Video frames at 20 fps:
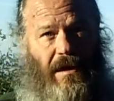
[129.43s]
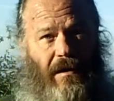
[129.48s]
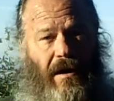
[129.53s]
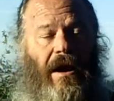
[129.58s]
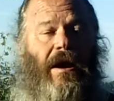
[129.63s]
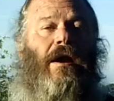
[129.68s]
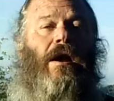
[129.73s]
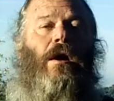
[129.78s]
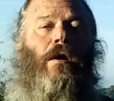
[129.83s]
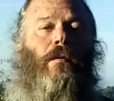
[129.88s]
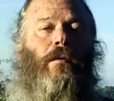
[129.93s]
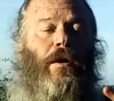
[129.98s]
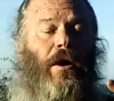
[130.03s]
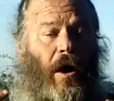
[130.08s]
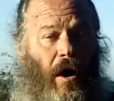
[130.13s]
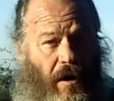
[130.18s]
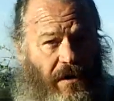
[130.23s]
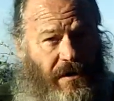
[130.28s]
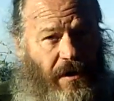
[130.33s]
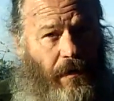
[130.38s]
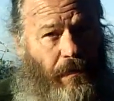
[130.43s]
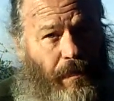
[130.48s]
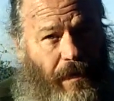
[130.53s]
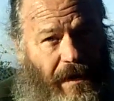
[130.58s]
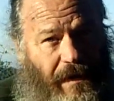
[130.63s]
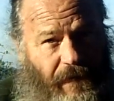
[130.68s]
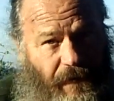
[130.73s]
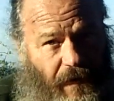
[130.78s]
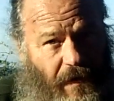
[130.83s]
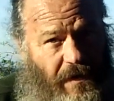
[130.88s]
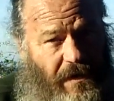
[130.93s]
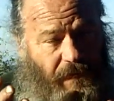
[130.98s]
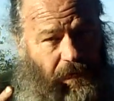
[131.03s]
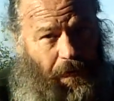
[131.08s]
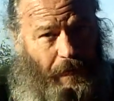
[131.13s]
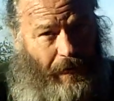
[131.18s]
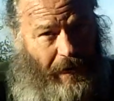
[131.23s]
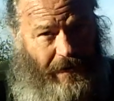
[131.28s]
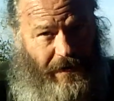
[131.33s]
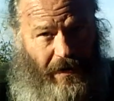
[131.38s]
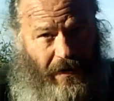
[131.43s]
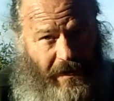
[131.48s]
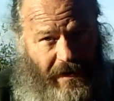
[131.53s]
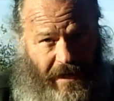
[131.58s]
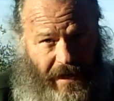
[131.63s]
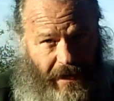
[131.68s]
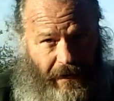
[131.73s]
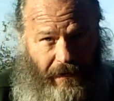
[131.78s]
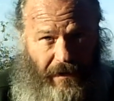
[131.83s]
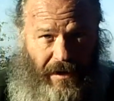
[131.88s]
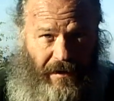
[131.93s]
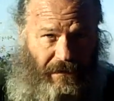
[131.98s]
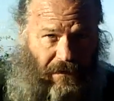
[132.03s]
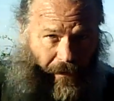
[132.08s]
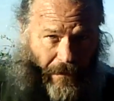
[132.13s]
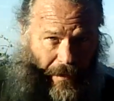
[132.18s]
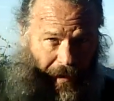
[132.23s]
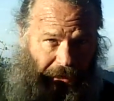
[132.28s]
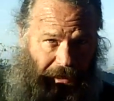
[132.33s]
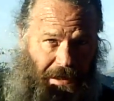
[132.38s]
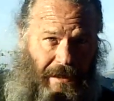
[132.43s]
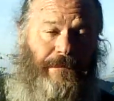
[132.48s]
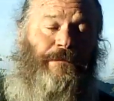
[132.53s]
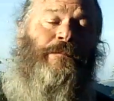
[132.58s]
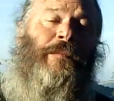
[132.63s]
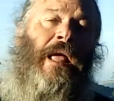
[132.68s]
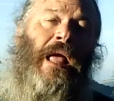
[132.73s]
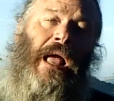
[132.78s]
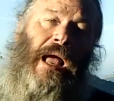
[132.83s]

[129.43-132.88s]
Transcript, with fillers: All right. We also breach. First, we breach our integrity for money,